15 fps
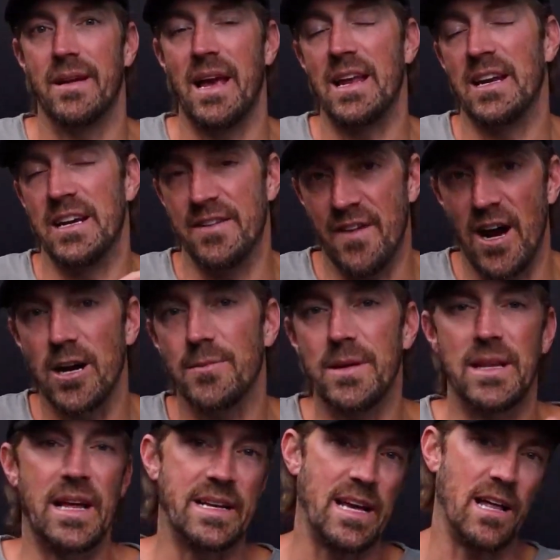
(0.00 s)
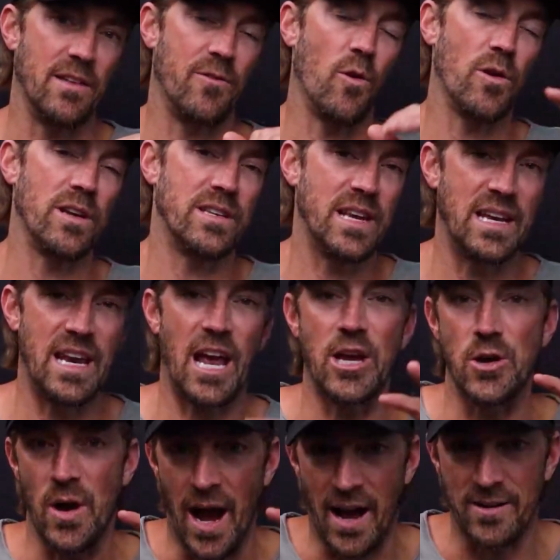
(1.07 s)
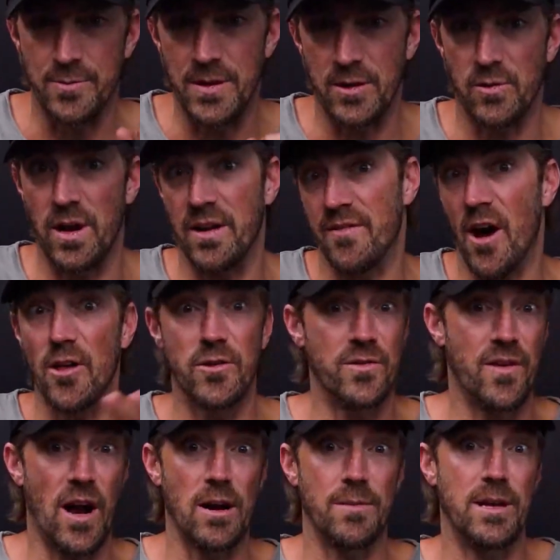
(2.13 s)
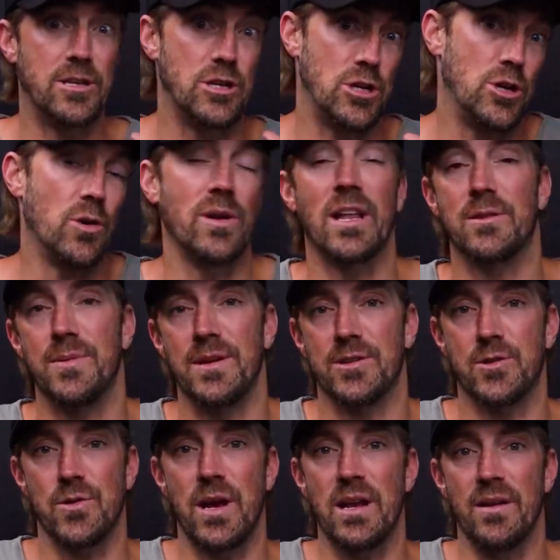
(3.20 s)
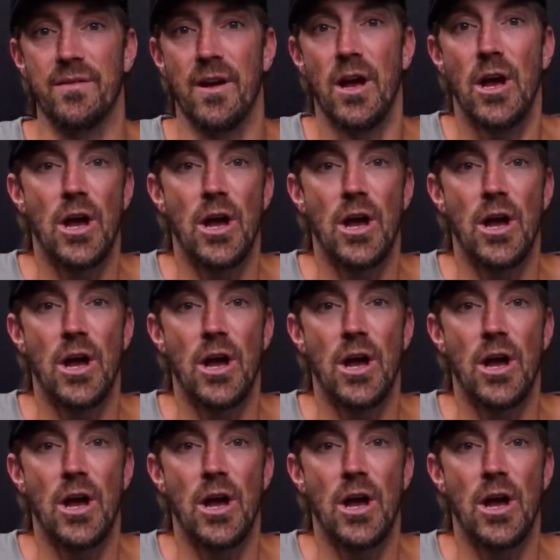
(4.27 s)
In an environment like California, San Diego, you have to be creative. Other environments, you don't have to be as creative.